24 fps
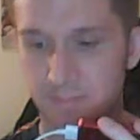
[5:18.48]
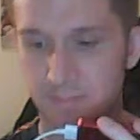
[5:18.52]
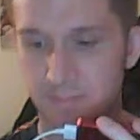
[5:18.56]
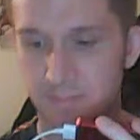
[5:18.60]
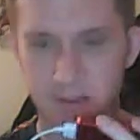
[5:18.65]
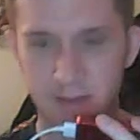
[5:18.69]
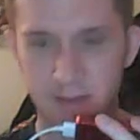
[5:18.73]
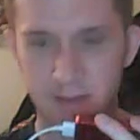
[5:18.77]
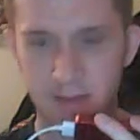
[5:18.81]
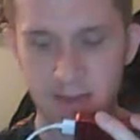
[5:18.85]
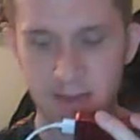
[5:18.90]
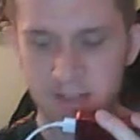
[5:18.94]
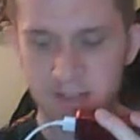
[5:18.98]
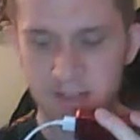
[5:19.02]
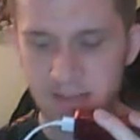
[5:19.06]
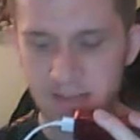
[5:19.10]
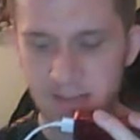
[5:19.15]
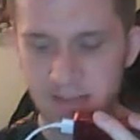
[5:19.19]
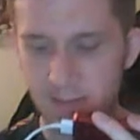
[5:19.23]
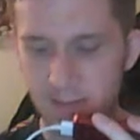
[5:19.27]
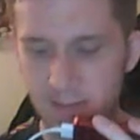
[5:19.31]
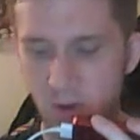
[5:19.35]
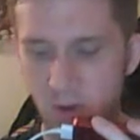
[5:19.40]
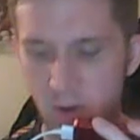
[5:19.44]
led his
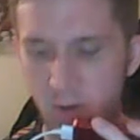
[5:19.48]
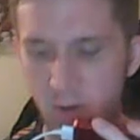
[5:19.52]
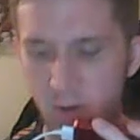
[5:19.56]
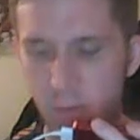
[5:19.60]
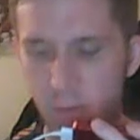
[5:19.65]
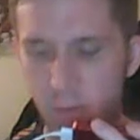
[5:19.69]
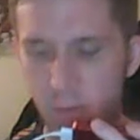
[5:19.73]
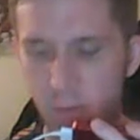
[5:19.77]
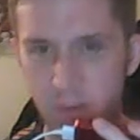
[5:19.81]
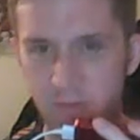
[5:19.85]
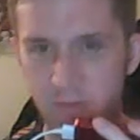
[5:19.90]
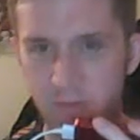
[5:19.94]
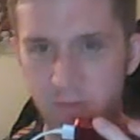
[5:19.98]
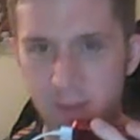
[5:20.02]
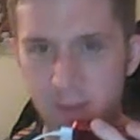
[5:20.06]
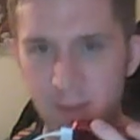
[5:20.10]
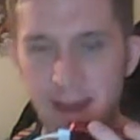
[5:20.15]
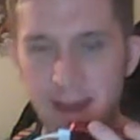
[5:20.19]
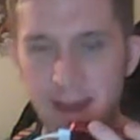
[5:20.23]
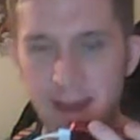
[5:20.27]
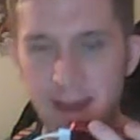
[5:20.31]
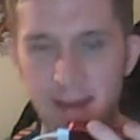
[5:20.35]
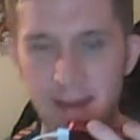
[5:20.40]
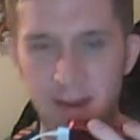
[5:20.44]
team all the way from
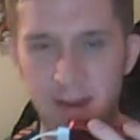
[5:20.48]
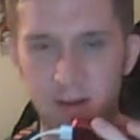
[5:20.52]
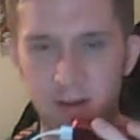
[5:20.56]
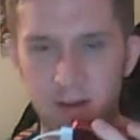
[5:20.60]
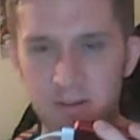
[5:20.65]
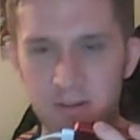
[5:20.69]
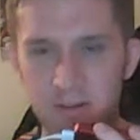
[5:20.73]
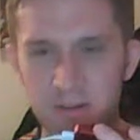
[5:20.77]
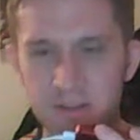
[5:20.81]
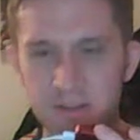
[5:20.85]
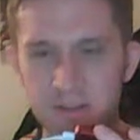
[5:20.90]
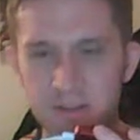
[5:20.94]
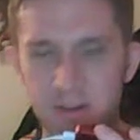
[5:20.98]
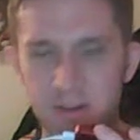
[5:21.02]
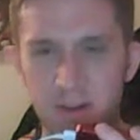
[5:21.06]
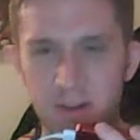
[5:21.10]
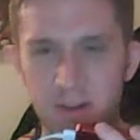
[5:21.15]
80 yards